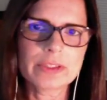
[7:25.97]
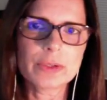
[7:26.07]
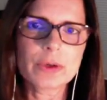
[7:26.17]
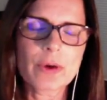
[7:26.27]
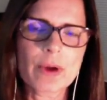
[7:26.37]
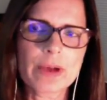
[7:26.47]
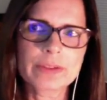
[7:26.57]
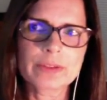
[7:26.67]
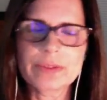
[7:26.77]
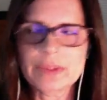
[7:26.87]
You go
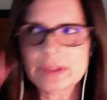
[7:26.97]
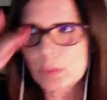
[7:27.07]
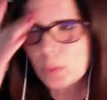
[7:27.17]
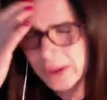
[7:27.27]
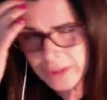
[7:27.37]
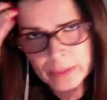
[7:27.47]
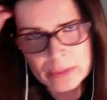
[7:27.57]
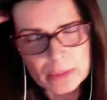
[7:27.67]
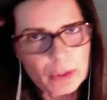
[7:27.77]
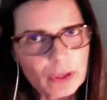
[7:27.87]
under the
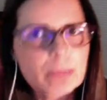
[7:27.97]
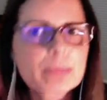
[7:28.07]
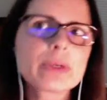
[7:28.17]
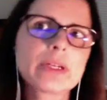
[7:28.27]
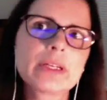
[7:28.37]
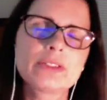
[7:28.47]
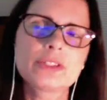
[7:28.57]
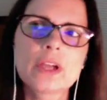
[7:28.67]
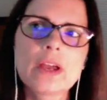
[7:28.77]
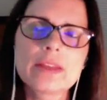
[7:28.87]
Williamsburg
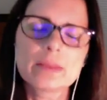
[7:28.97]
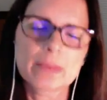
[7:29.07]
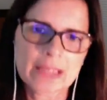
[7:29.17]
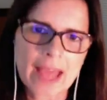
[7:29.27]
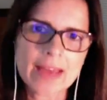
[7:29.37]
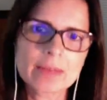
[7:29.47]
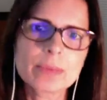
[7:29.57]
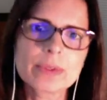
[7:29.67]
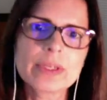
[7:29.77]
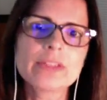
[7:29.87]
Bridge, the Manhattan
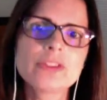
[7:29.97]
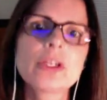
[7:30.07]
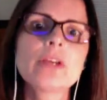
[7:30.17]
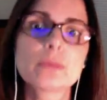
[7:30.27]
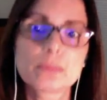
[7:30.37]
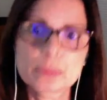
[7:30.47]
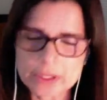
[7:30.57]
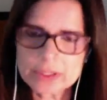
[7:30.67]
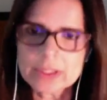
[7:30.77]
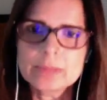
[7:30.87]
Bridge, the
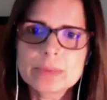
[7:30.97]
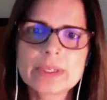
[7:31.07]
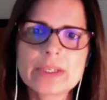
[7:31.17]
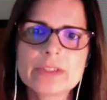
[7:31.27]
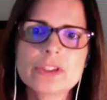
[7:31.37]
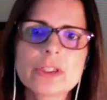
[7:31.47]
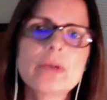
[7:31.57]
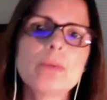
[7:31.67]
Brooklyn Bridge.